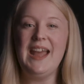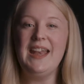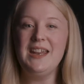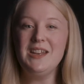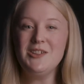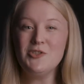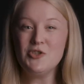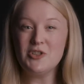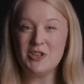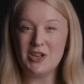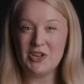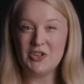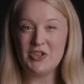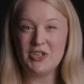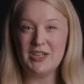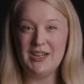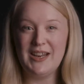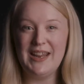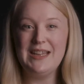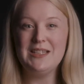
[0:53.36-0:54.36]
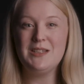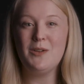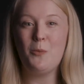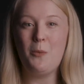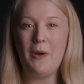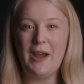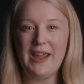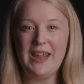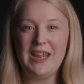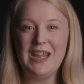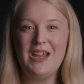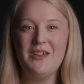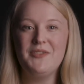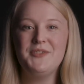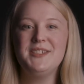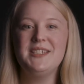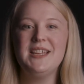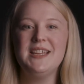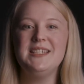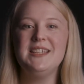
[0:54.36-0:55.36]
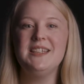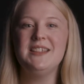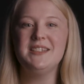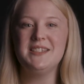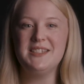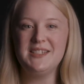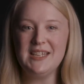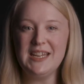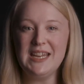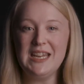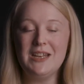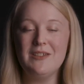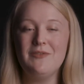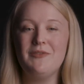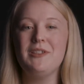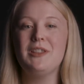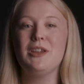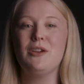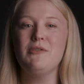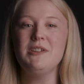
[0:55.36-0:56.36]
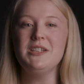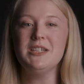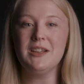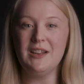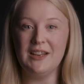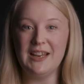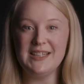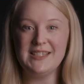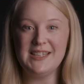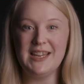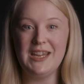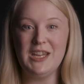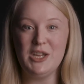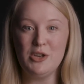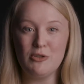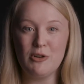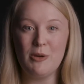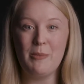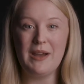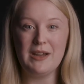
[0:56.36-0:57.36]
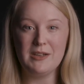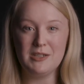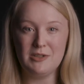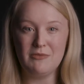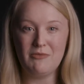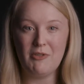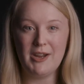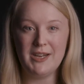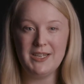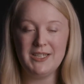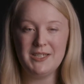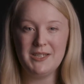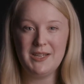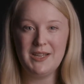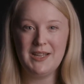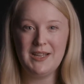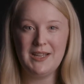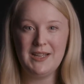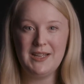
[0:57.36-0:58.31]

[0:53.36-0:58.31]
An introduction is a way of setting the scene for the critical essay you're about to write.